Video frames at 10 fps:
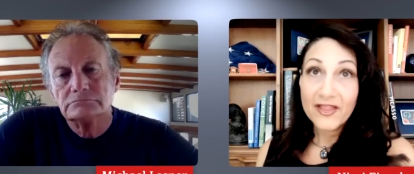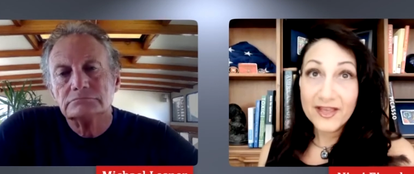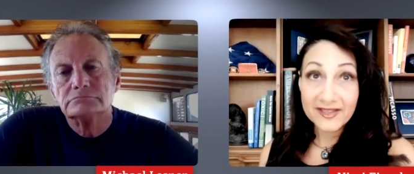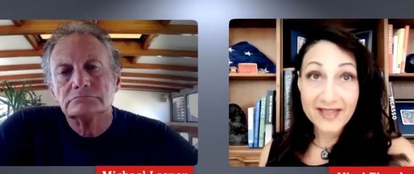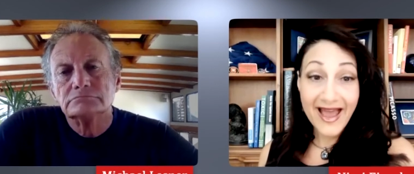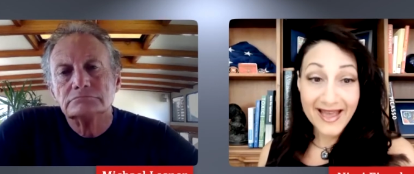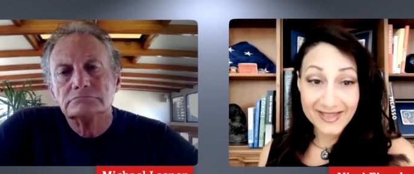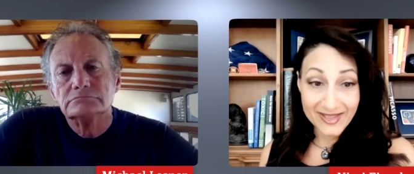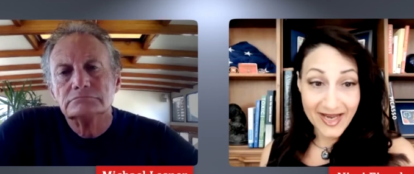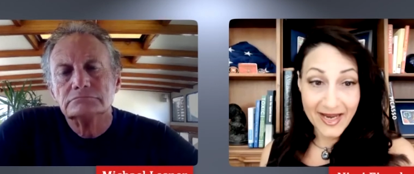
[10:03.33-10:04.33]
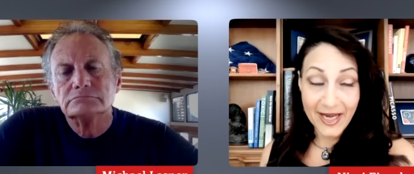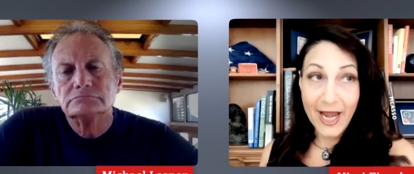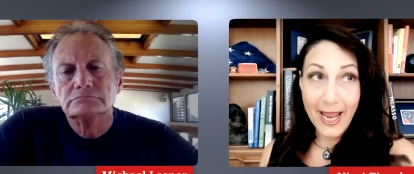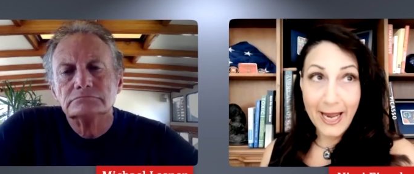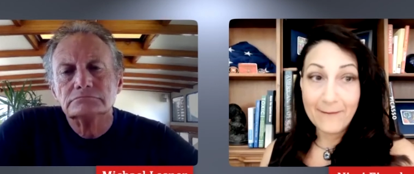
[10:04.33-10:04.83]
Speaker 1: This has taken
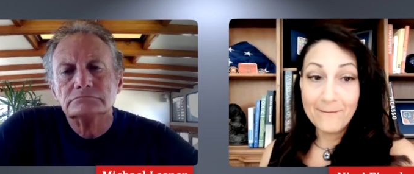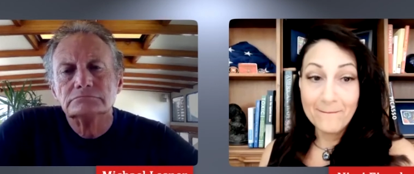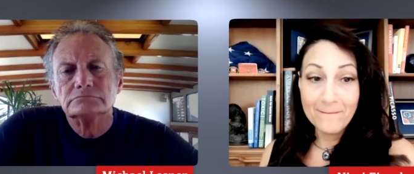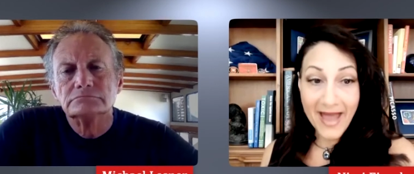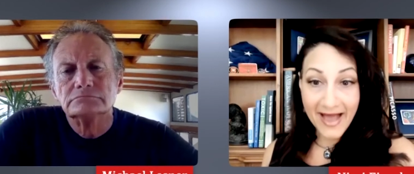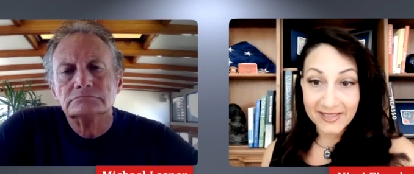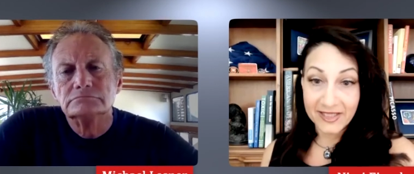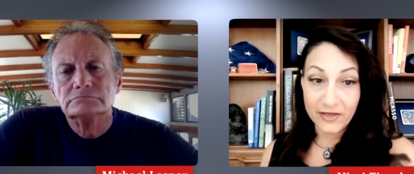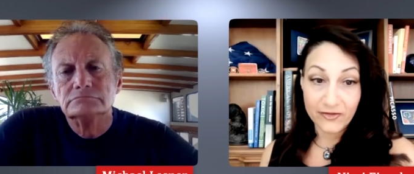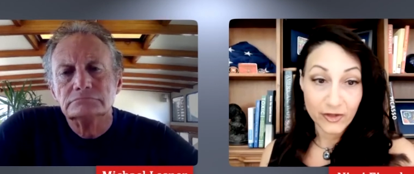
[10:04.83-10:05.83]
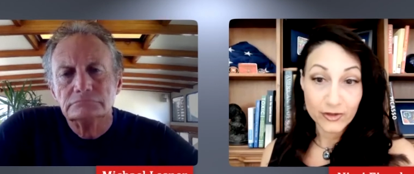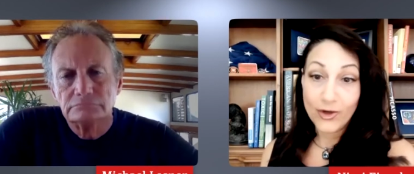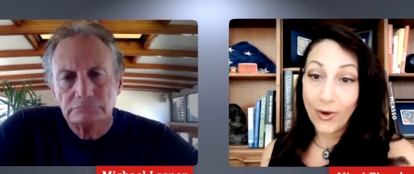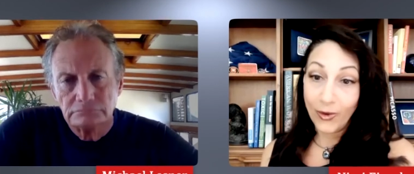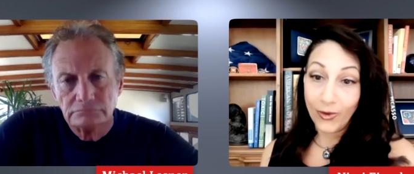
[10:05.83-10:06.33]
a massive
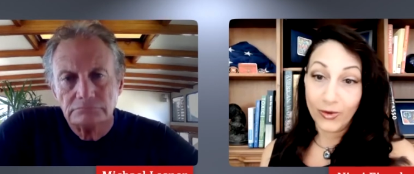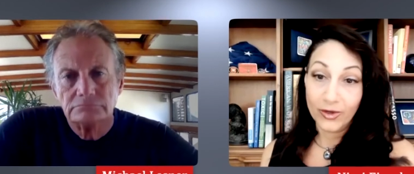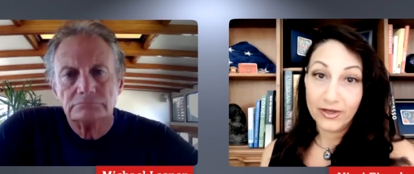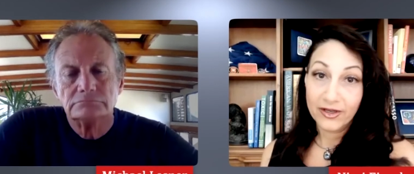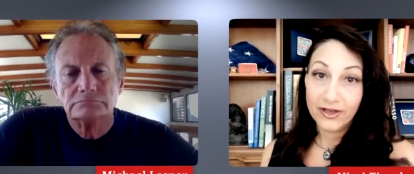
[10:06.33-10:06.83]
toll